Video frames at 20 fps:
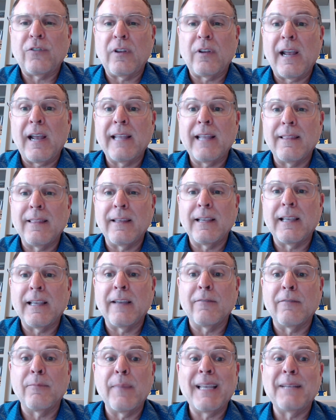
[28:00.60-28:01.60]
that I
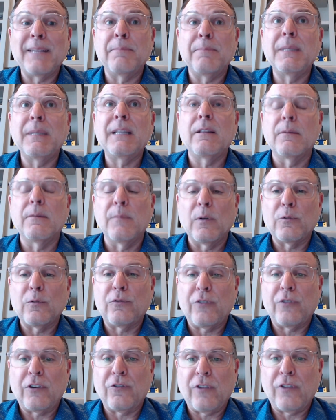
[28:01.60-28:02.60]
think have made me the
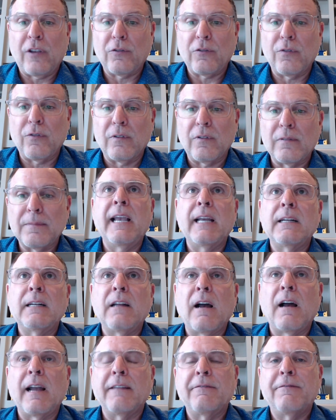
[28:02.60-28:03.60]
most successful?
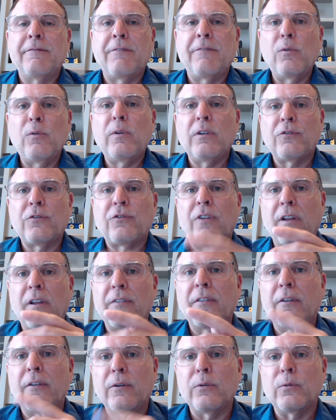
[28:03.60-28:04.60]
And I focused
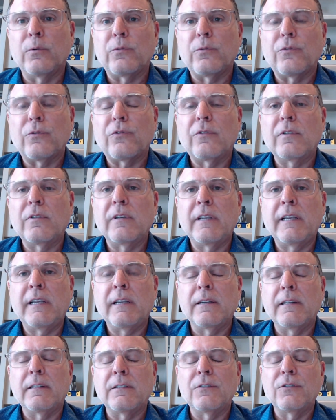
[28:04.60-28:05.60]
on those,
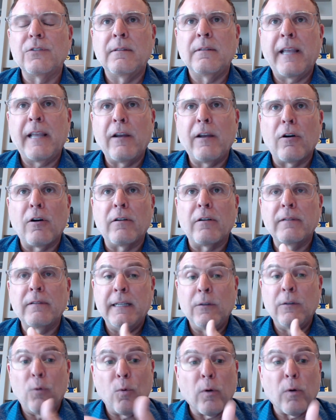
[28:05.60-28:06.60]
and they are
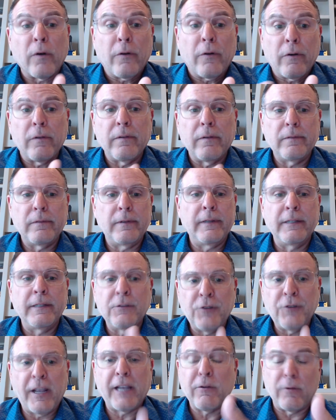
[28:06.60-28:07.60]
in order:
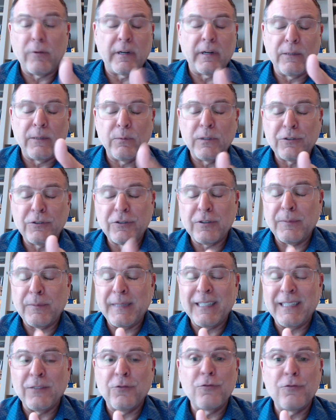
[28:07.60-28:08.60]
integrity, which to
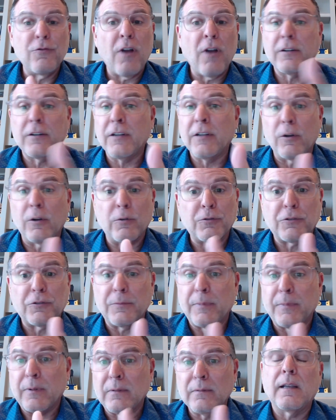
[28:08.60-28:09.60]
me is
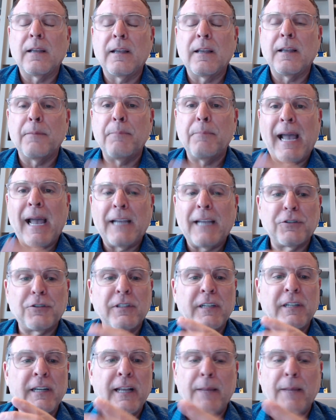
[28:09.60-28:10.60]
non-negotiable;
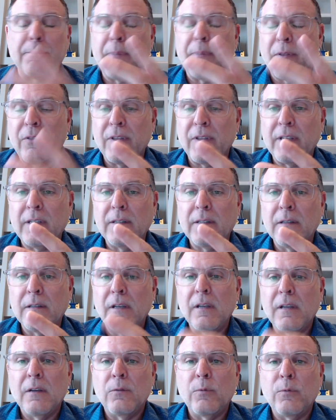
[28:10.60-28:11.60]
compassion and empathy,
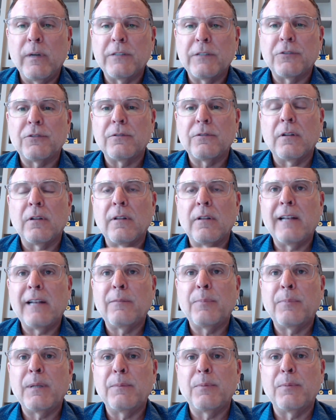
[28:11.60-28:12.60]
which a
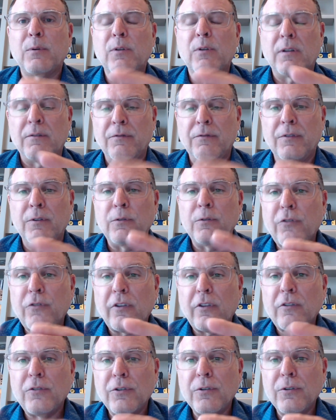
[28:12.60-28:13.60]
lot of people
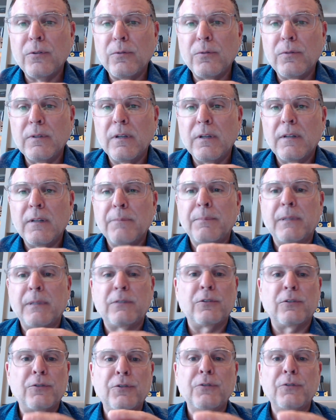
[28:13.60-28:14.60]
confuse the two,
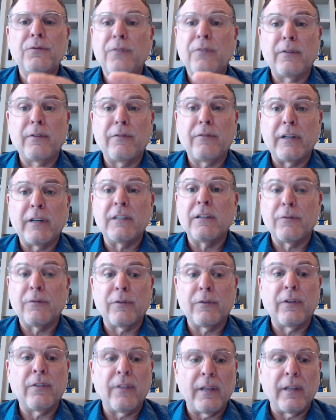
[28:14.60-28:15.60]
but they're two very, very
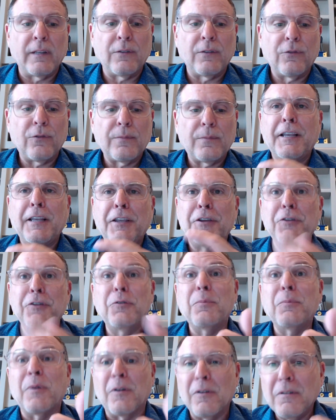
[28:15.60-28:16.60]
different things;
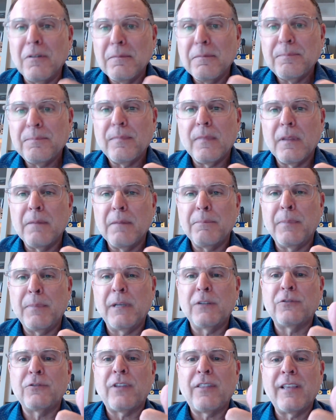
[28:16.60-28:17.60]
humor,
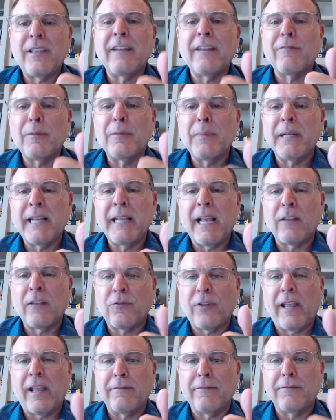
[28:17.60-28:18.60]
because I think everybody
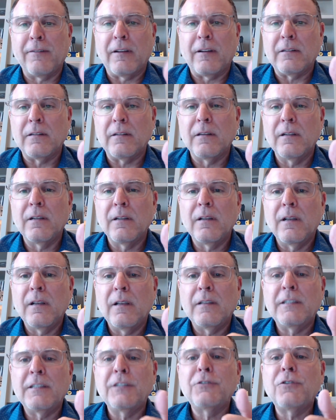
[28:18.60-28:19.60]
has to have fun.
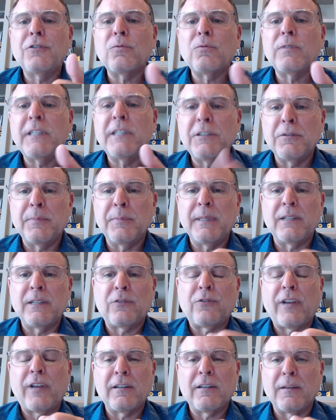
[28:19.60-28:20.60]
You don't need to be a
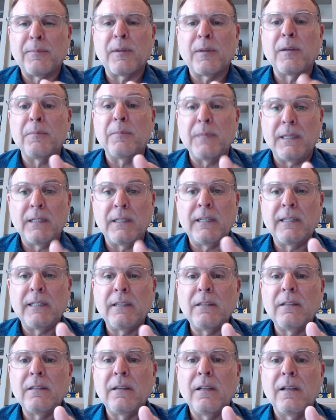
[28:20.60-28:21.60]
stand-up
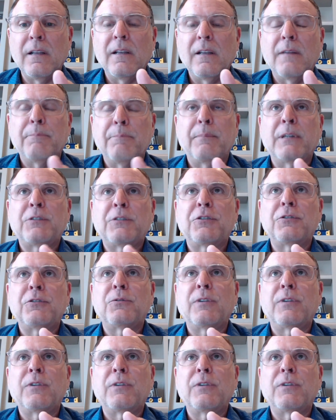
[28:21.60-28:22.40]
comedian, but